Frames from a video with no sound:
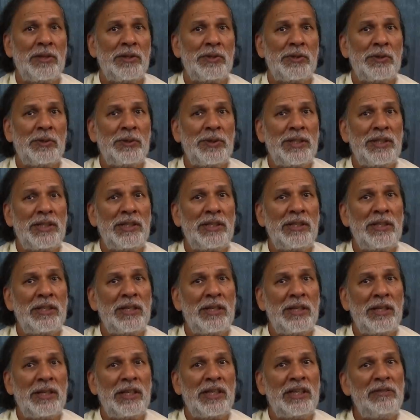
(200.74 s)
So the
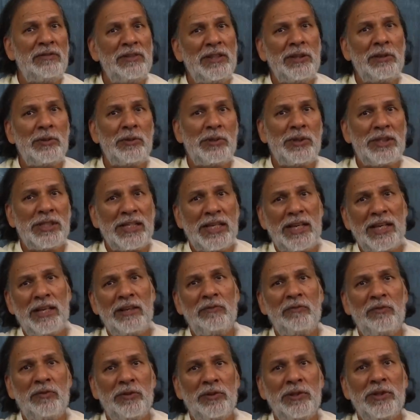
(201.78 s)
even though
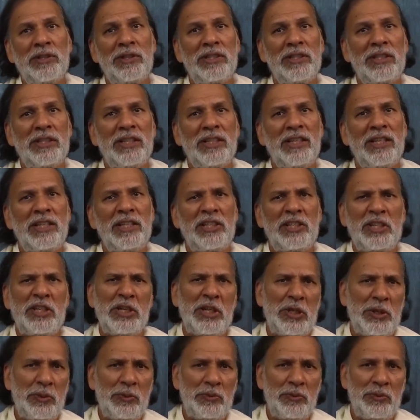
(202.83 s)
Jain word it
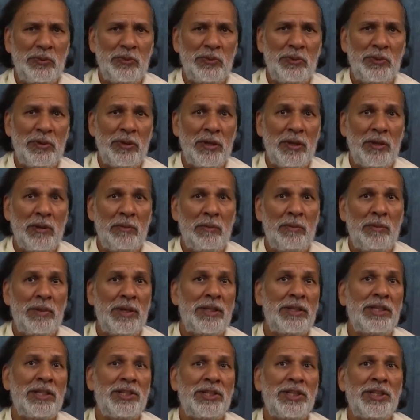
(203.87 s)
new,
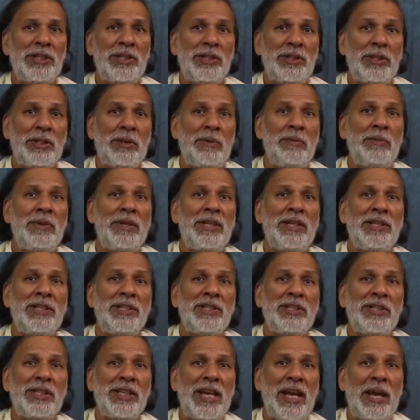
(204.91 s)
but the system
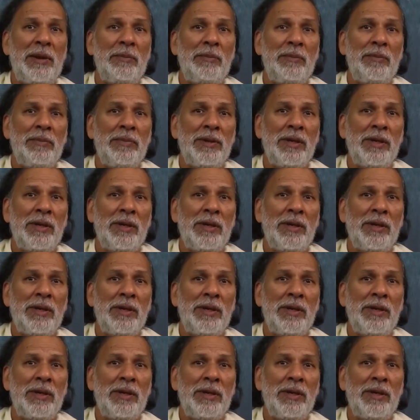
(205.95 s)
is same.